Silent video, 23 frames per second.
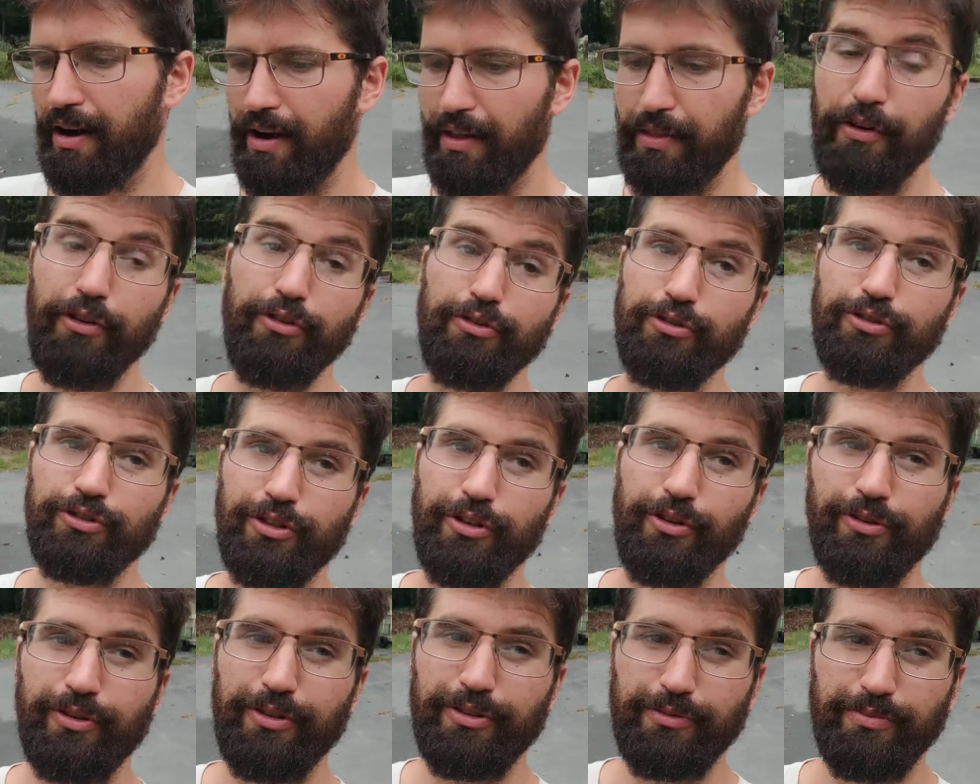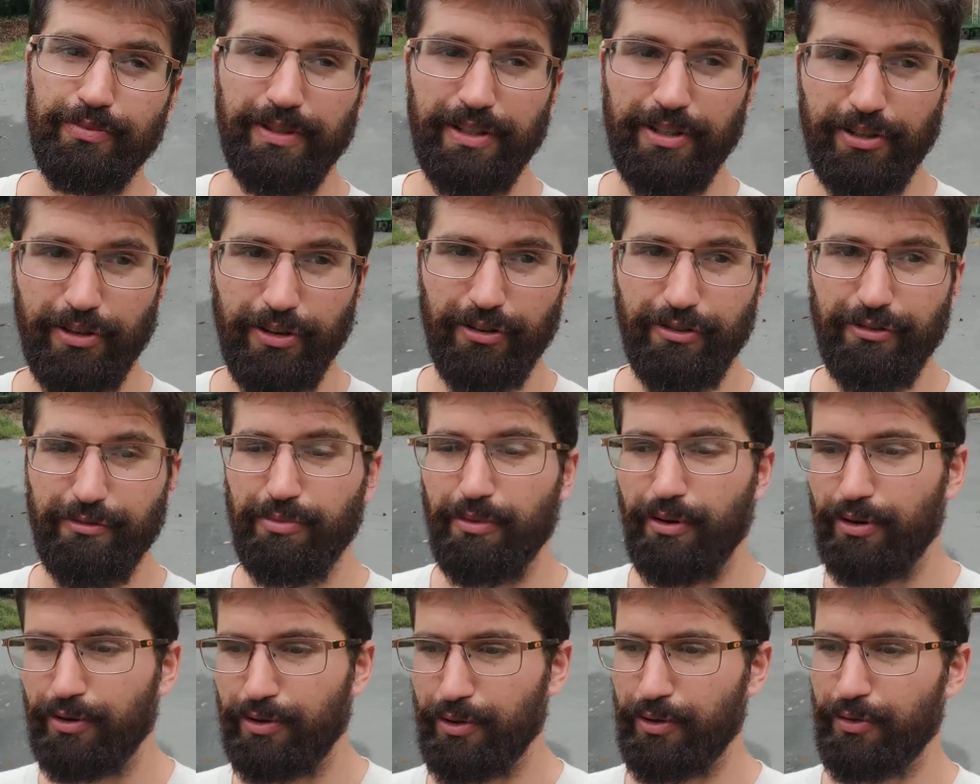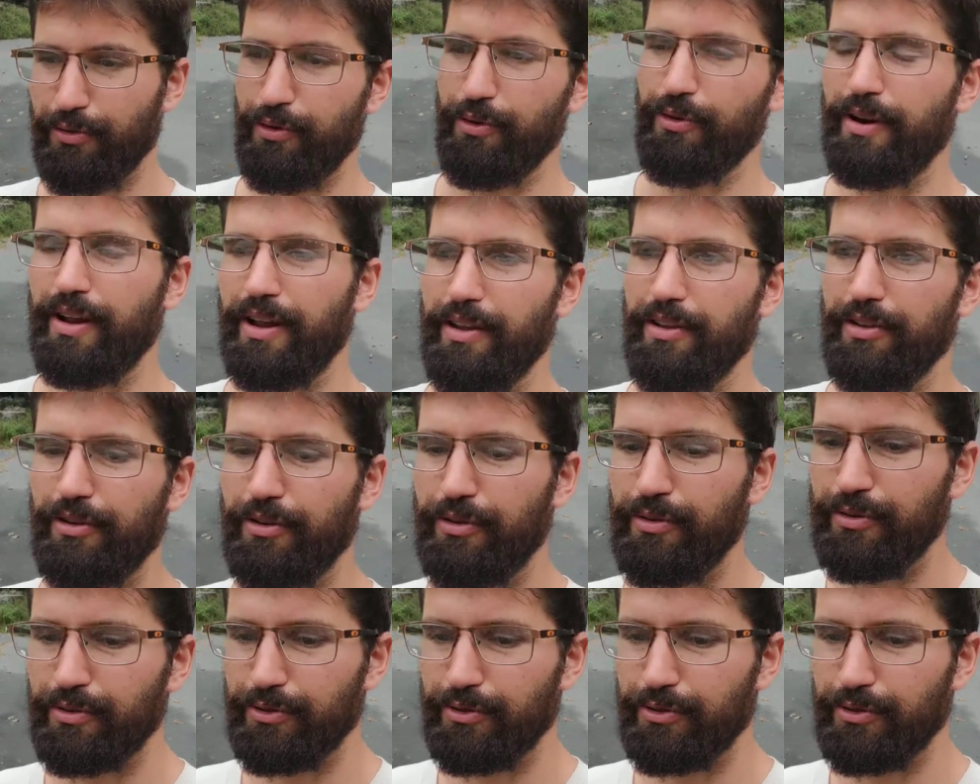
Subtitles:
Those can always be curveballs thrown at you,